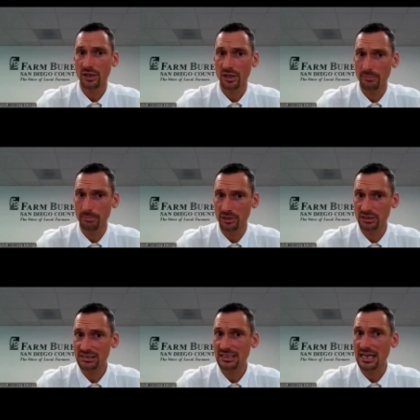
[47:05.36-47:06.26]
uh,
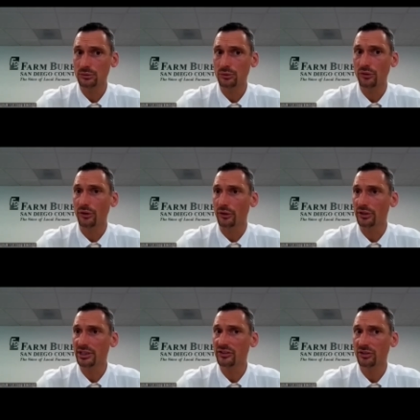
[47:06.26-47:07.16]
burns it down to
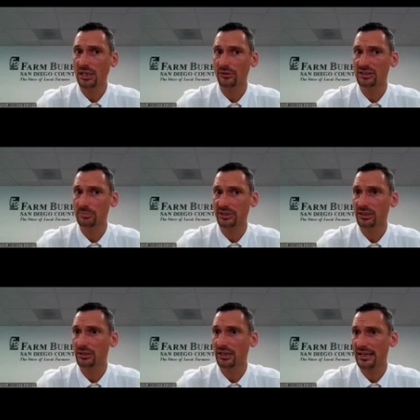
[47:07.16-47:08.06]
30. So now the
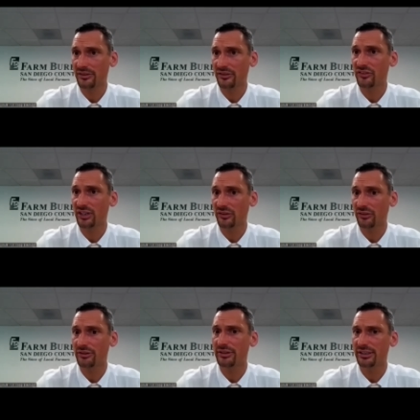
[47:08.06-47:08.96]
sprinkler head is seeing
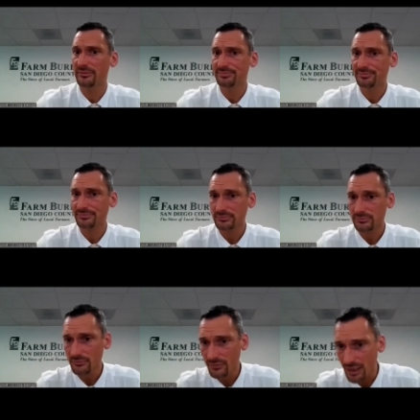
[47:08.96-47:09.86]
30.
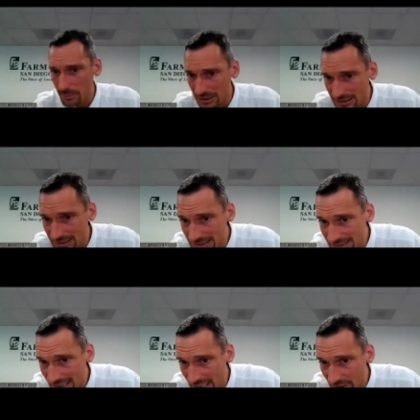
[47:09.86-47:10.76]
But in
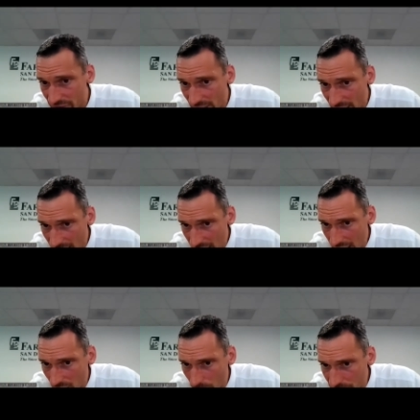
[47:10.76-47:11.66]
this case,
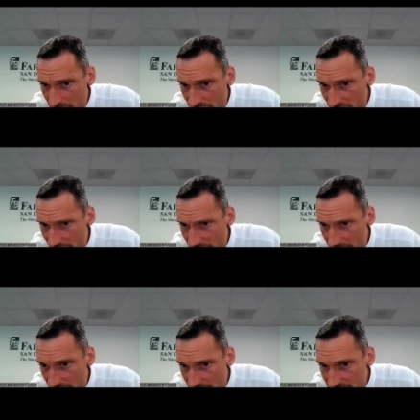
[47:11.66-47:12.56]
I hope you can see
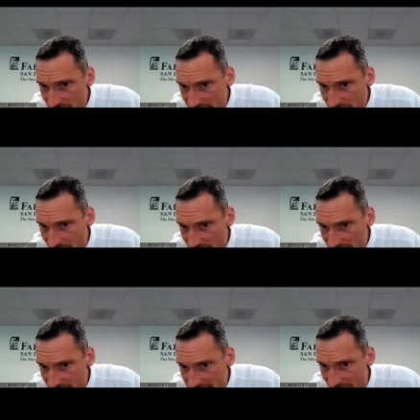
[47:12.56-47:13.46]
here it says
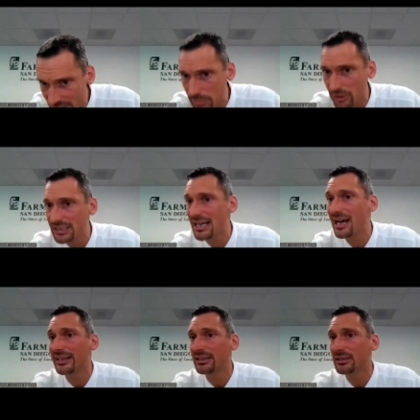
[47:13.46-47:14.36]

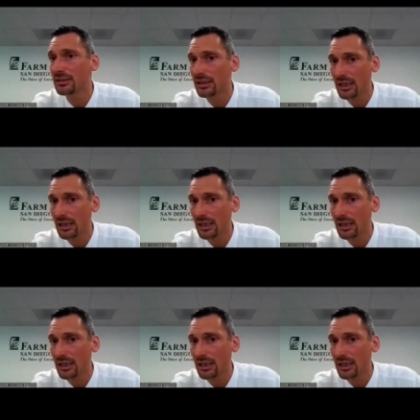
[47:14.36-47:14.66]
37.9